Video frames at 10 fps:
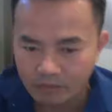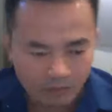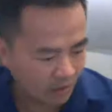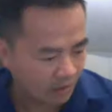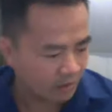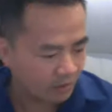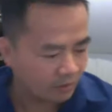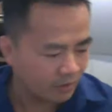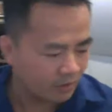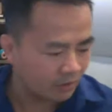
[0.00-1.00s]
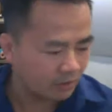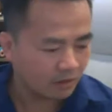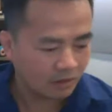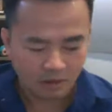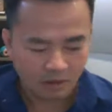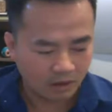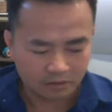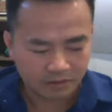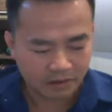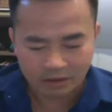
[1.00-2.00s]
Okay, good morning.
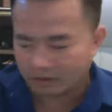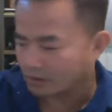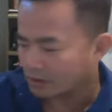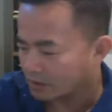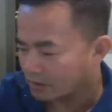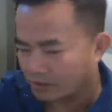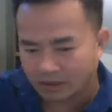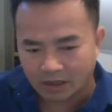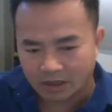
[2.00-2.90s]
Today you're gonna go and